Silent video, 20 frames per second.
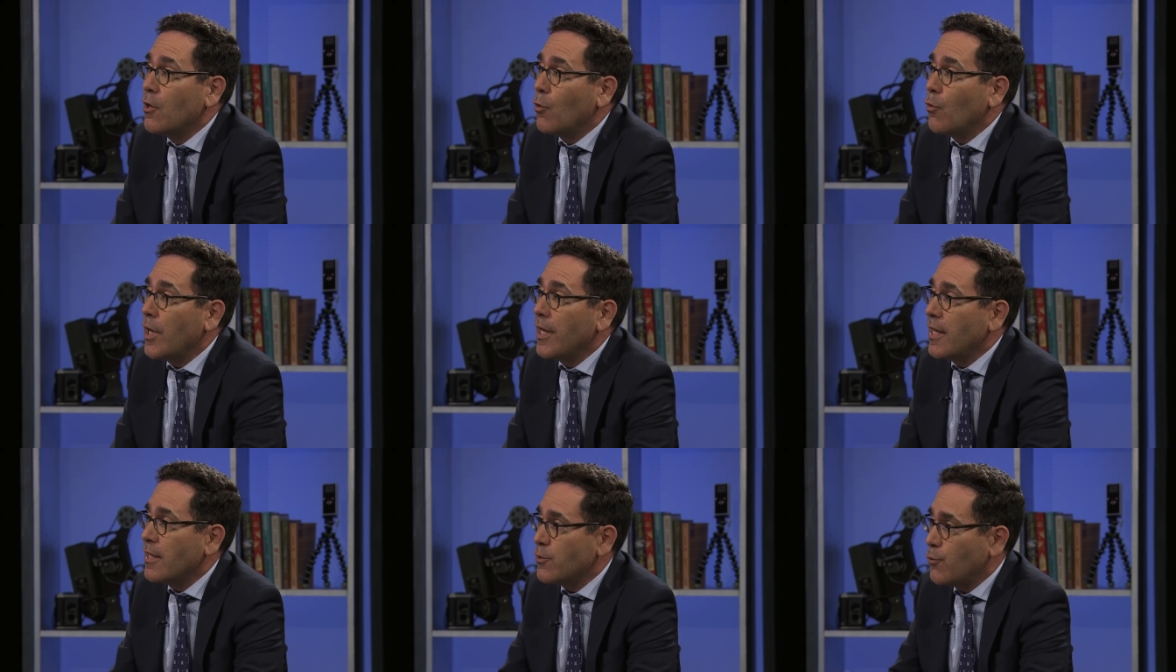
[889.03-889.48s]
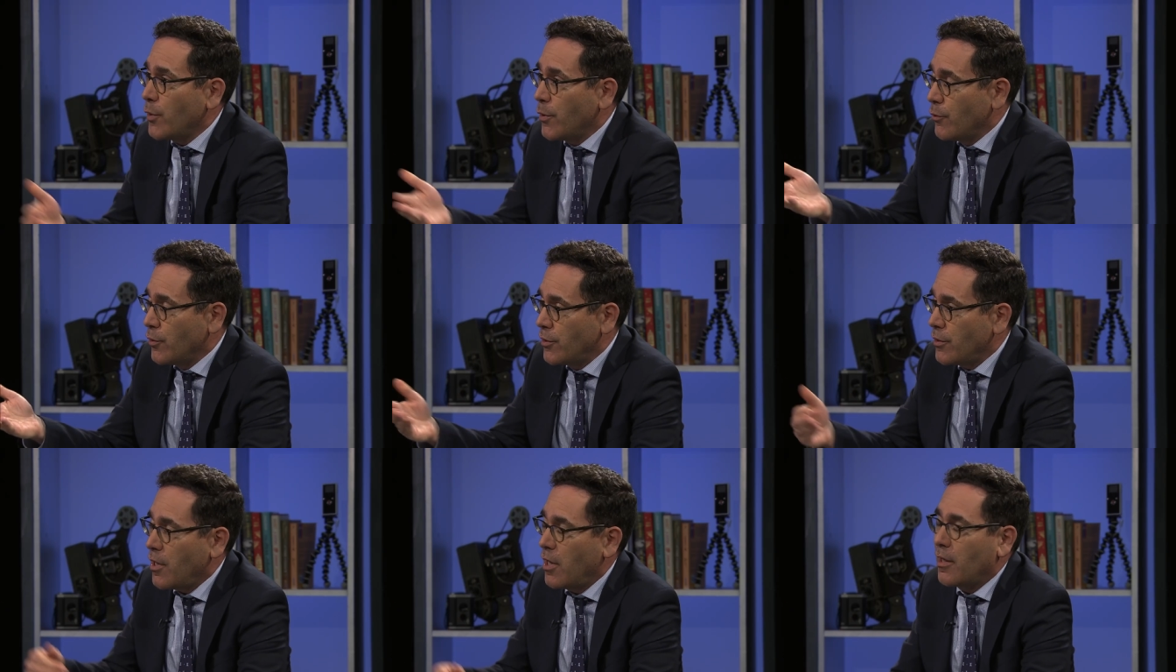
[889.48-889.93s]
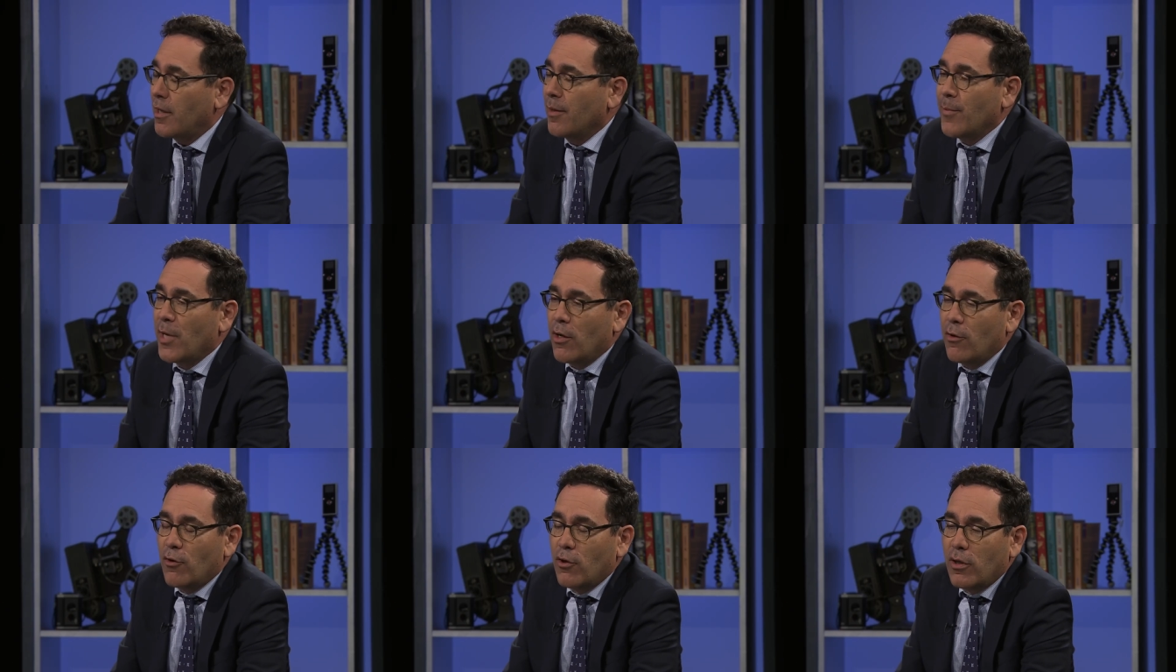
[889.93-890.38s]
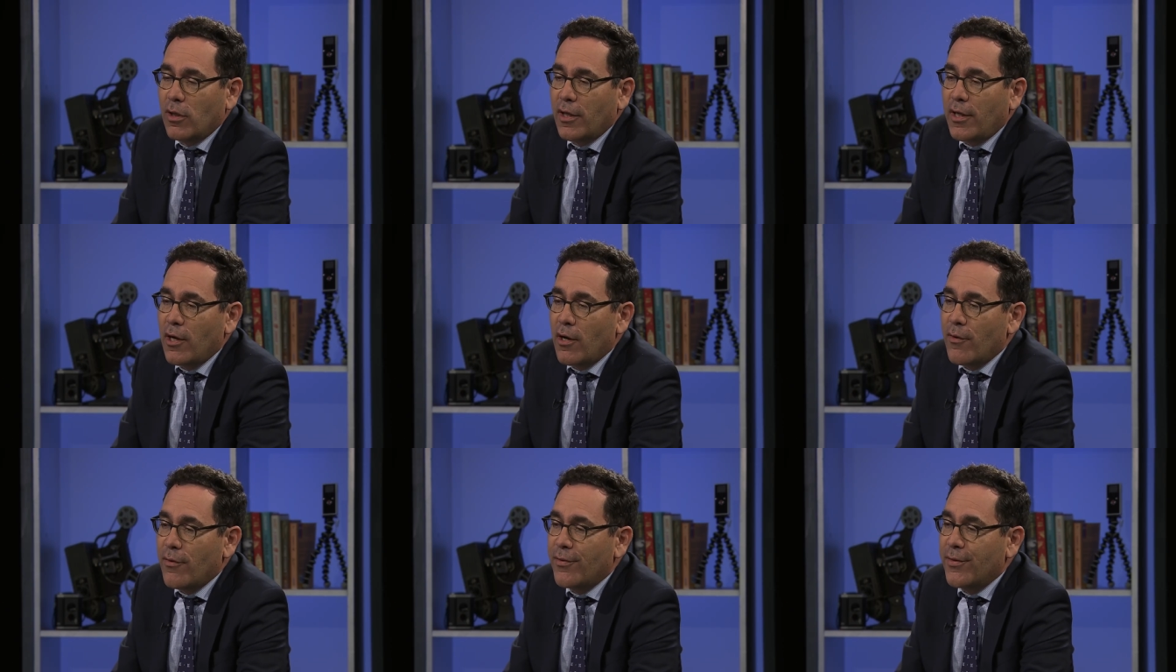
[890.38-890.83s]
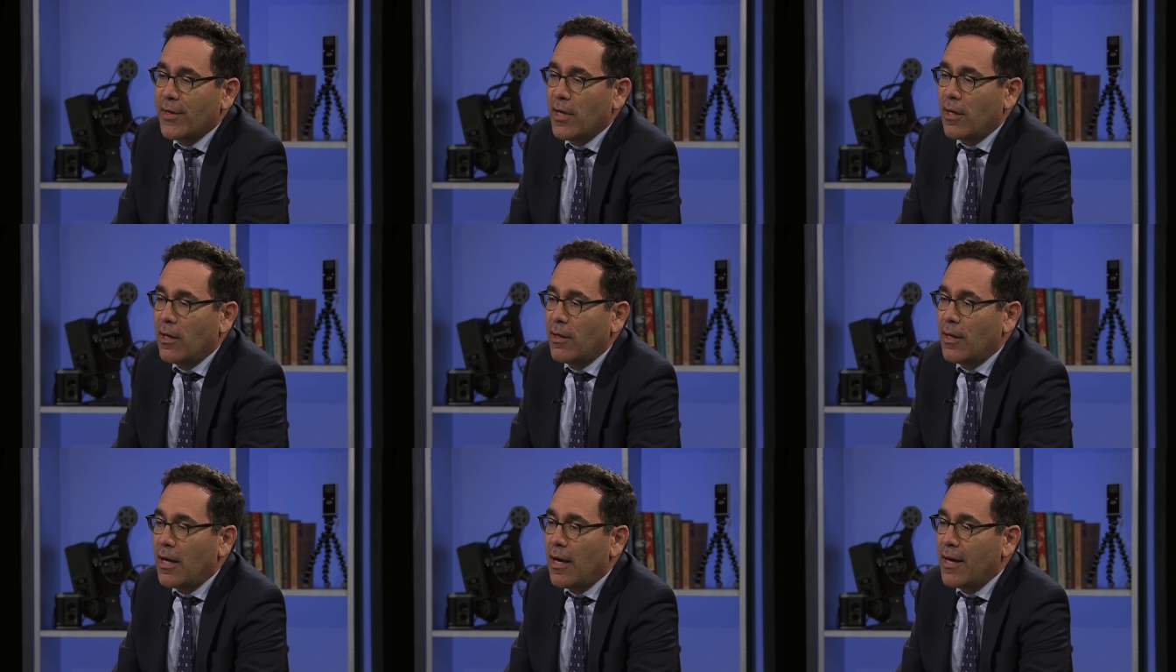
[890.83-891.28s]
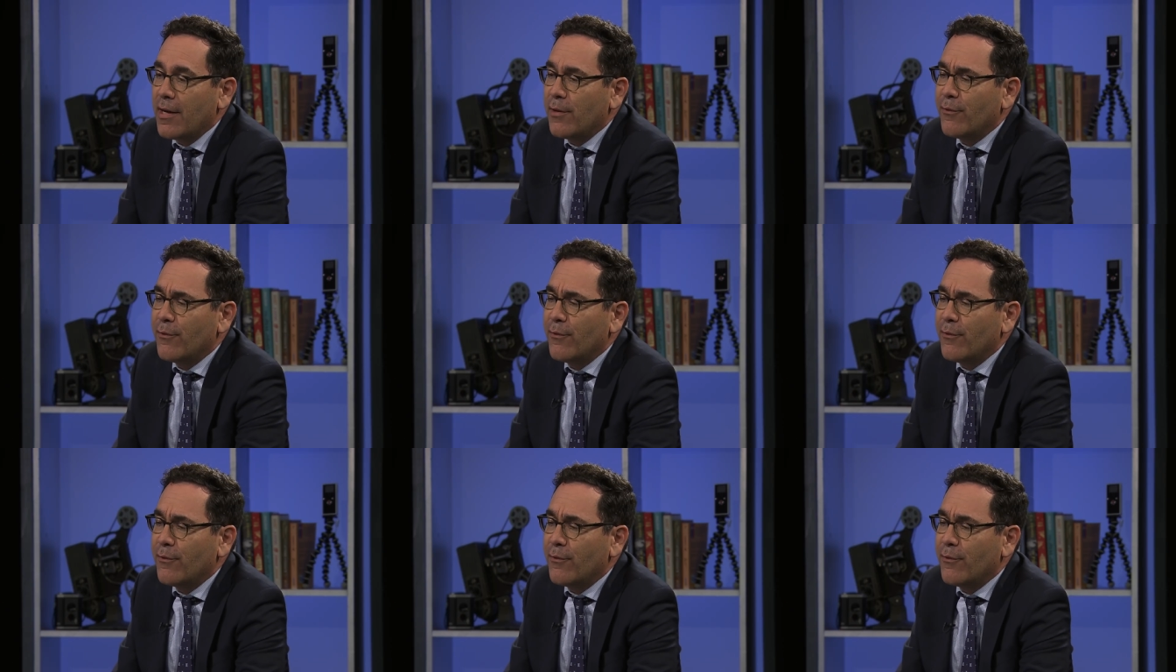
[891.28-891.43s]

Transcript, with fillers: when, as we were talking about earlier, the uh,